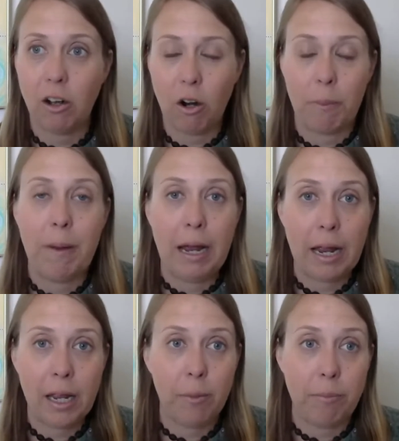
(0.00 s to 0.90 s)
are
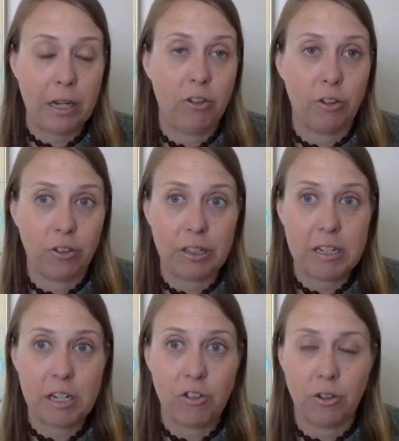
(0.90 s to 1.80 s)
my mentors and
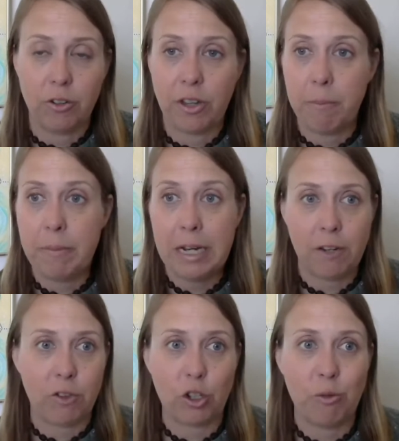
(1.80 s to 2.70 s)
teachers, and
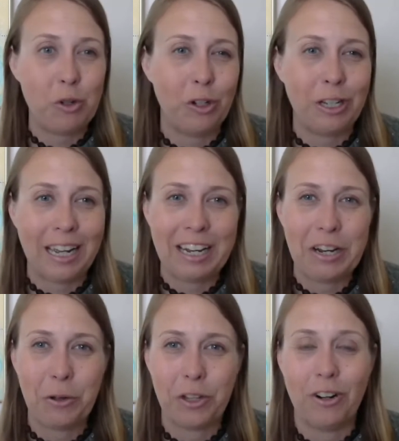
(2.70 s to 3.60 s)
many of the community I
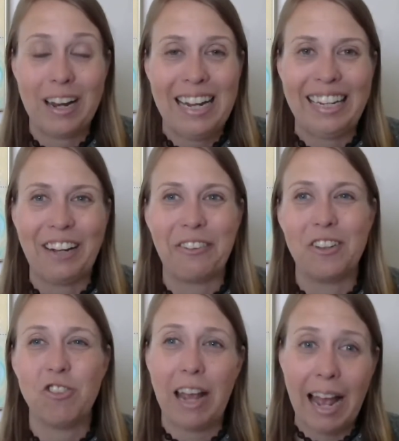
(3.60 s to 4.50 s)
know that are hanging out in
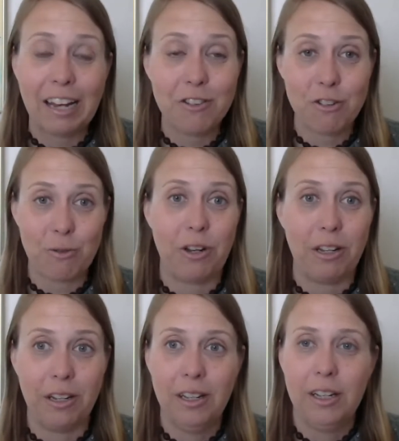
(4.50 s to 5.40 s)
the chat and tune
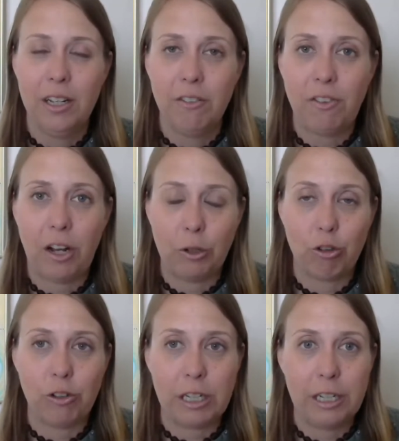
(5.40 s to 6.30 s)
in follow
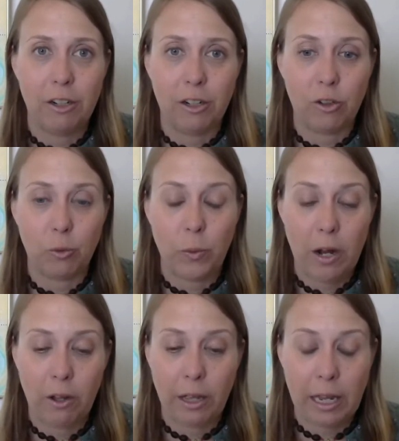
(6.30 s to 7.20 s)
Shri and Kira as
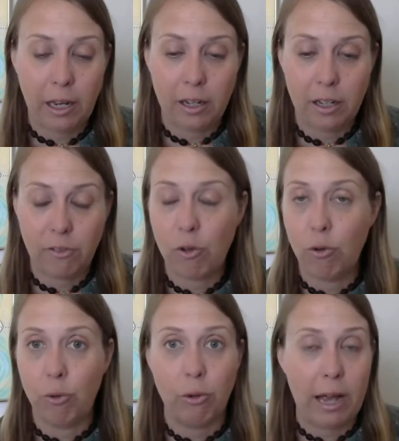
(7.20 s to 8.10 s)
well. And if
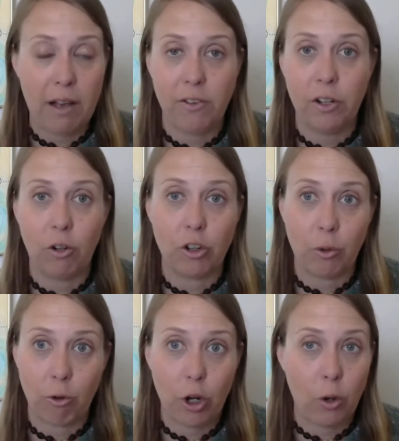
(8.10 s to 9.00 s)
you haven't or
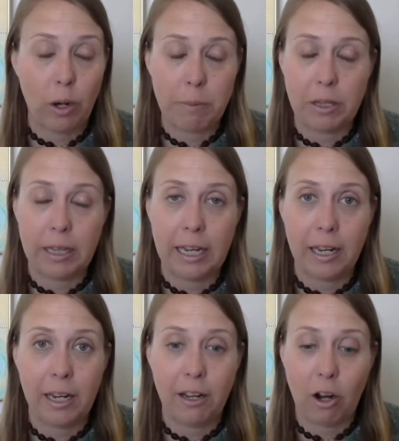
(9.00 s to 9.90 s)
don't know, I mean,
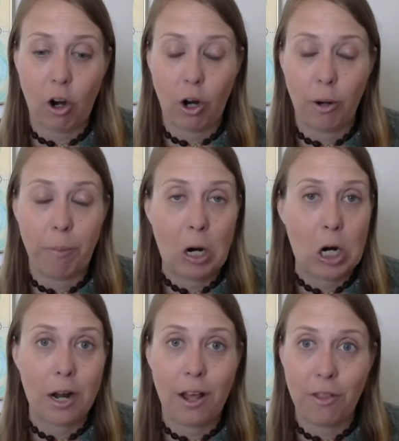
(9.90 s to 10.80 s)
they are
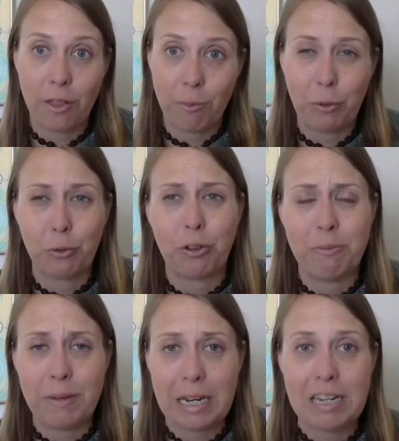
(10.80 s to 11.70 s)
bar none the most
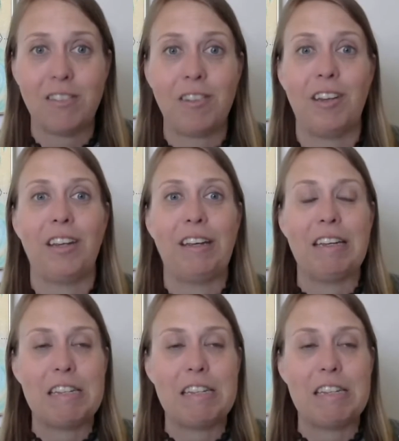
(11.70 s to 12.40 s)
amazing